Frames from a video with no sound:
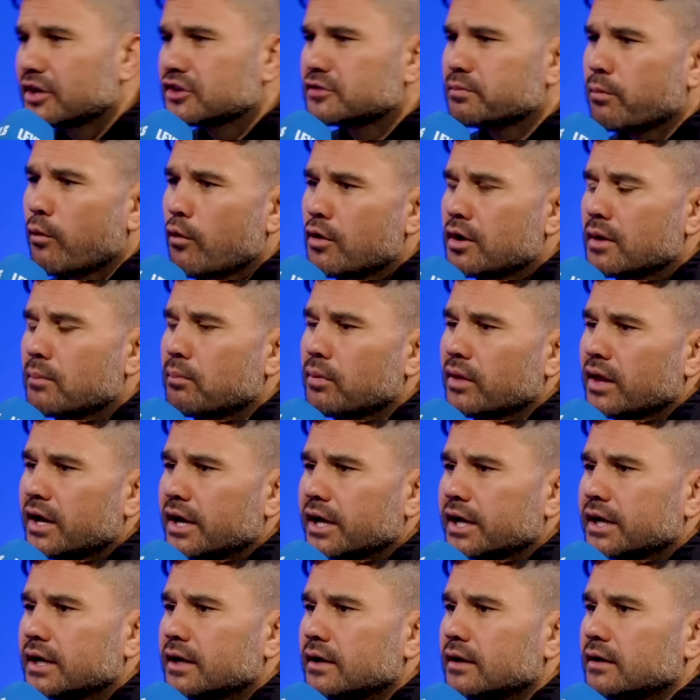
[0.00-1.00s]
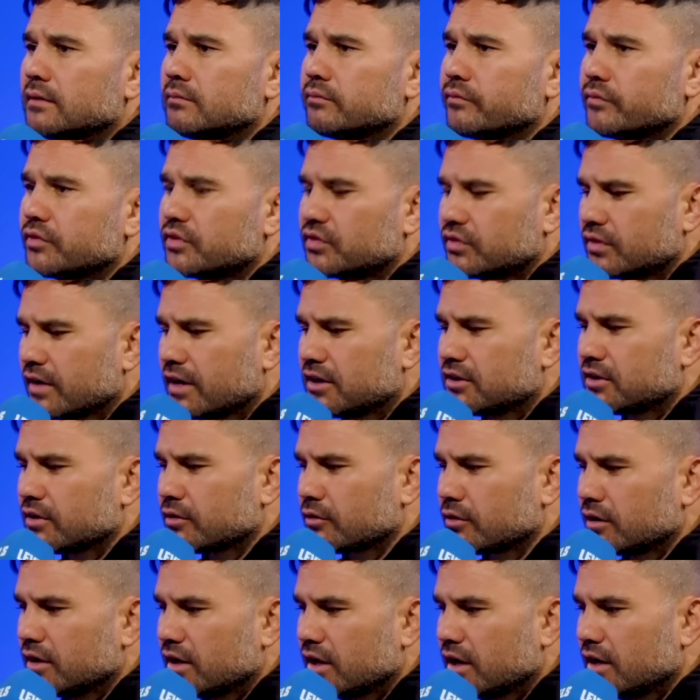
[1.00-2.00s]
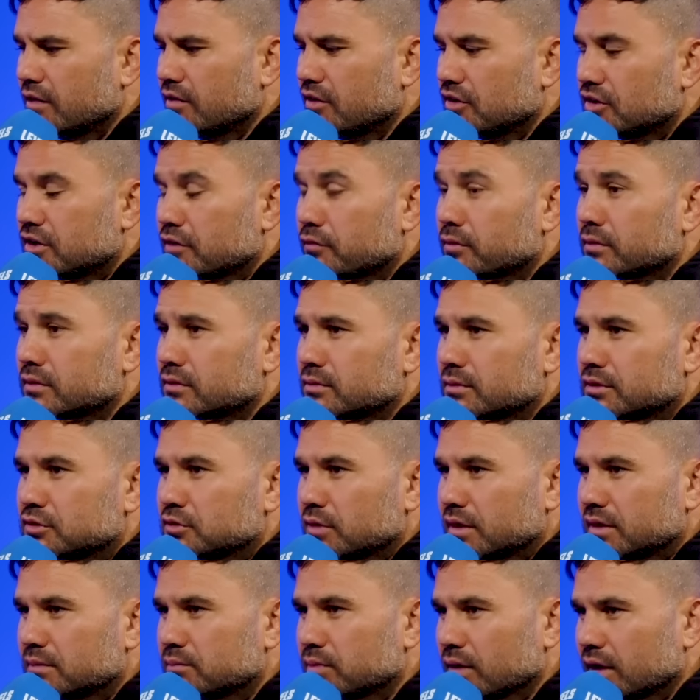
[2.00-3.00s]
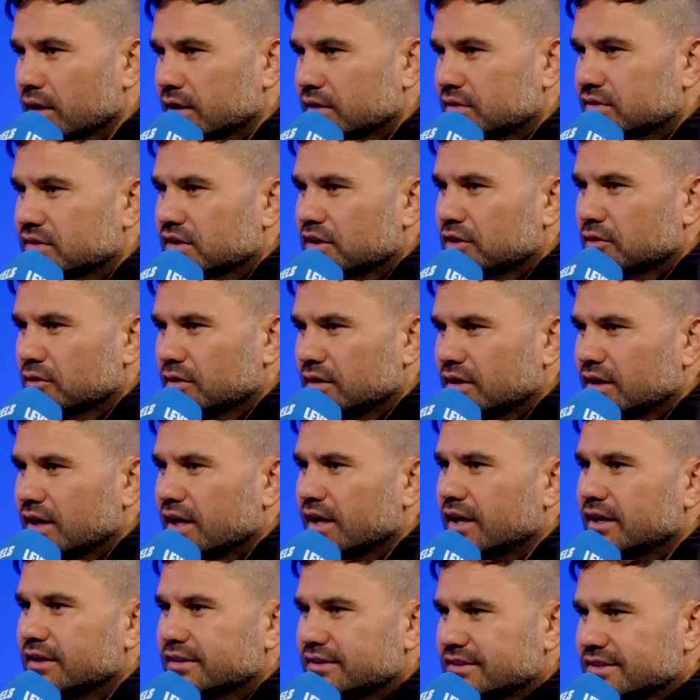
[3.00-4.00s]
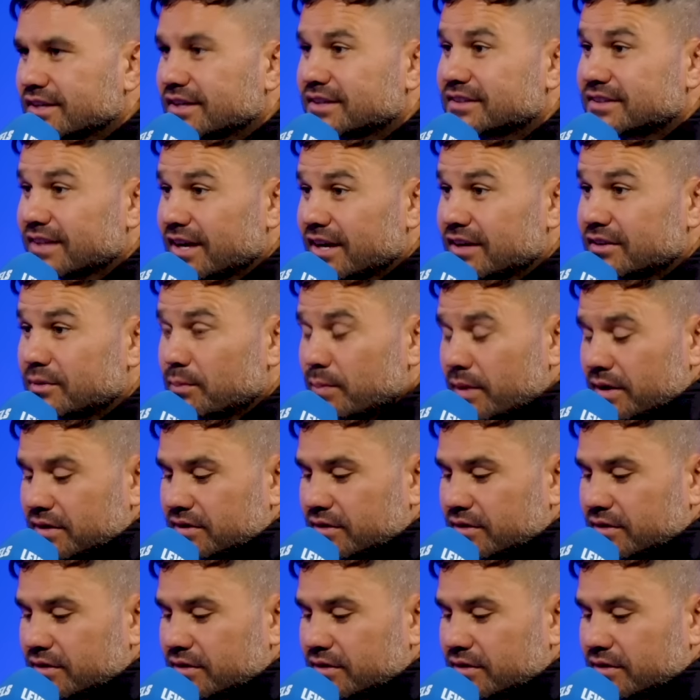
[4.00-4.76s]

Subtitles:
his point of playing centre and the difference between playing centre and 6-8? It's a big